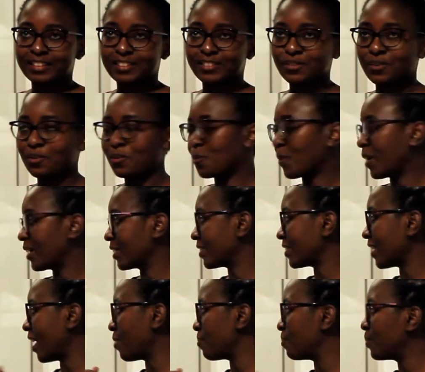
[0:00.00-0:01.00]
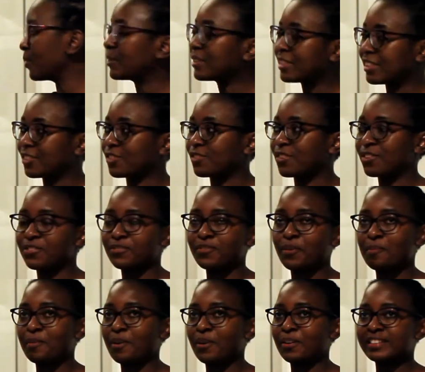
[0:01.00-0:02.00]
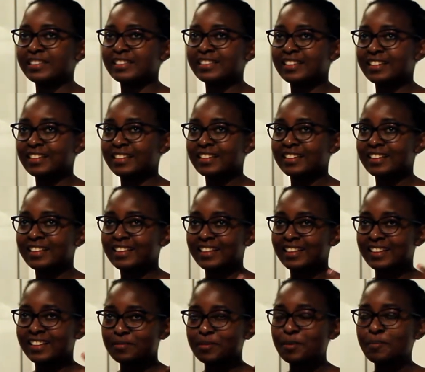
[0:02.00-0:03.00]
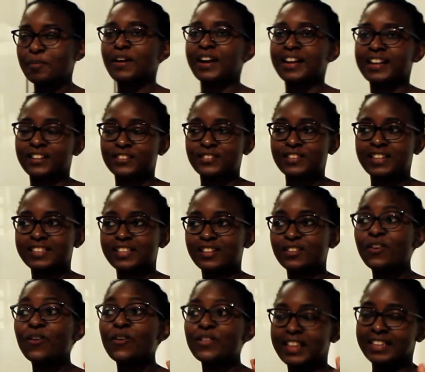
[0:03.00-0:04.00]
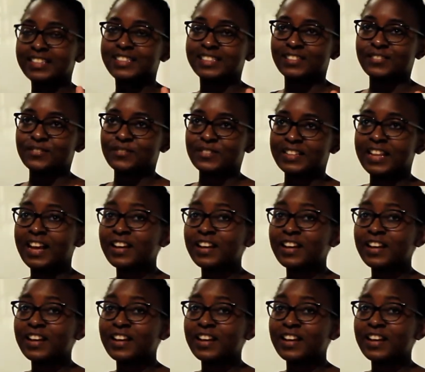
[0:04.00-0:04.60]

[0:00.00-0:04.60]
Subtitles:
So once I put this uniform on, people can actually tell, oh, that is Evelyn.